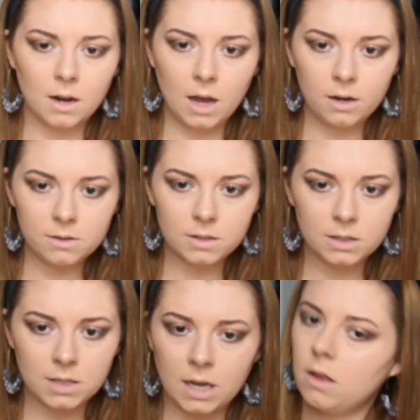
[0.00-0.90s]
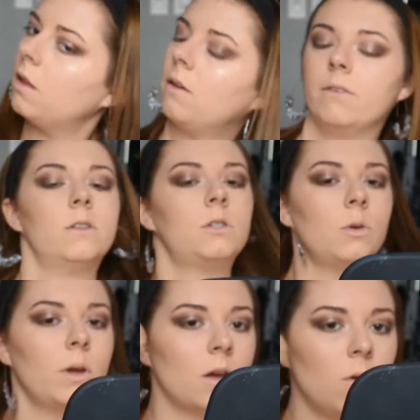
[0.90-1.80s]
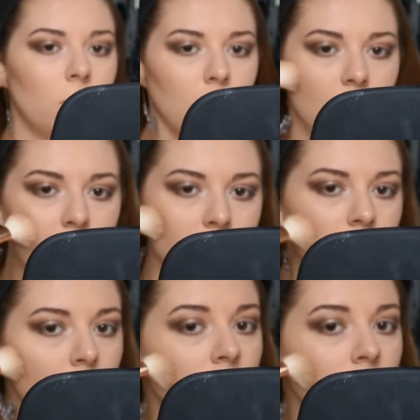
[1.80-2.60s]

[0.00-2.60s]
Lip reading: honestly tell if it's doing a whole lot.